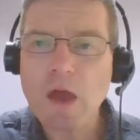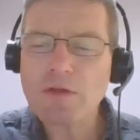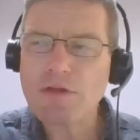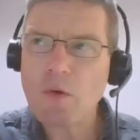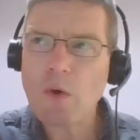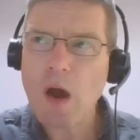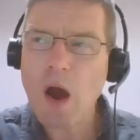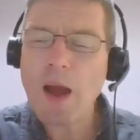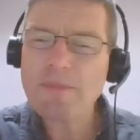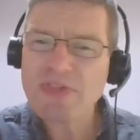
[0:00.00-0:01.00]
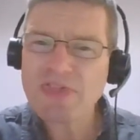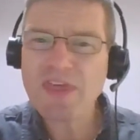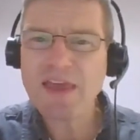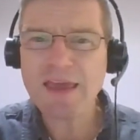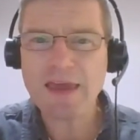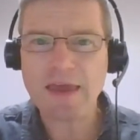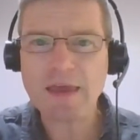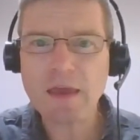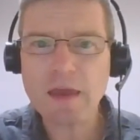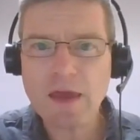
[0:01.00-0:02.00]
So I'm
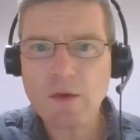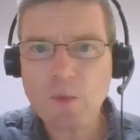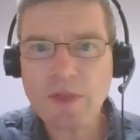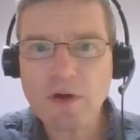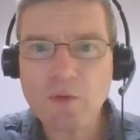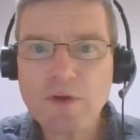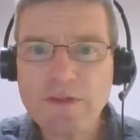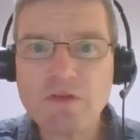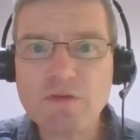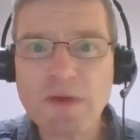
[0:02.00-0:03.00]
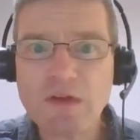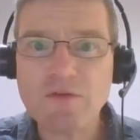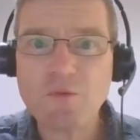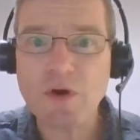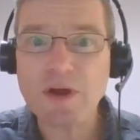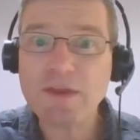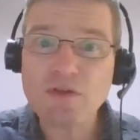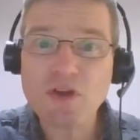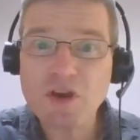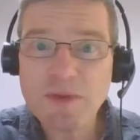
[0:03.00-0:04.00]
thinking, when I read this piece of work,
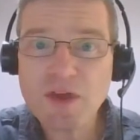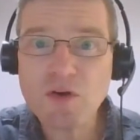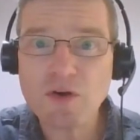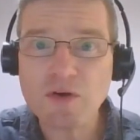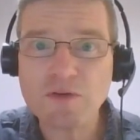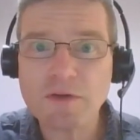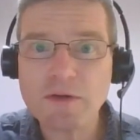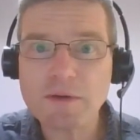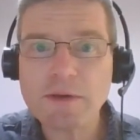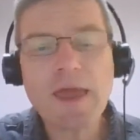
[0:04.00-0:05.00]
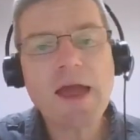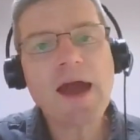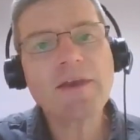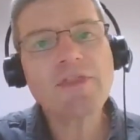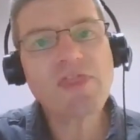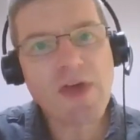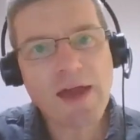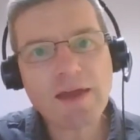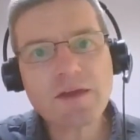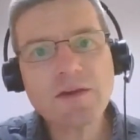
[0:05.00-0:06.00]
it's going to be good, and
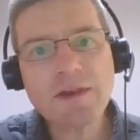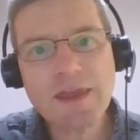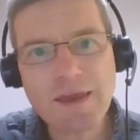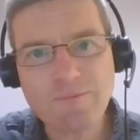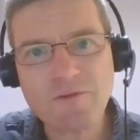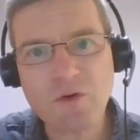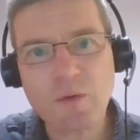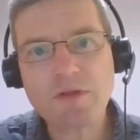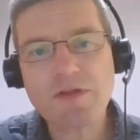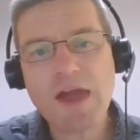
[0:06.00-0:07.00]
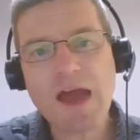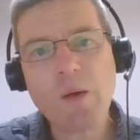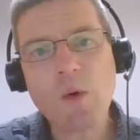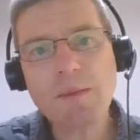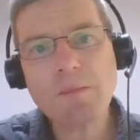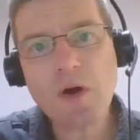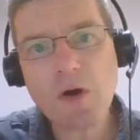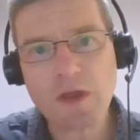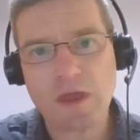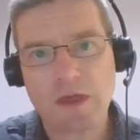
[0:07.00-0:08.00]
that can influence how I
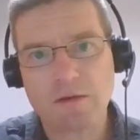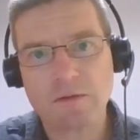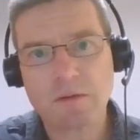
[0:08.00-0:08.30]
mark it.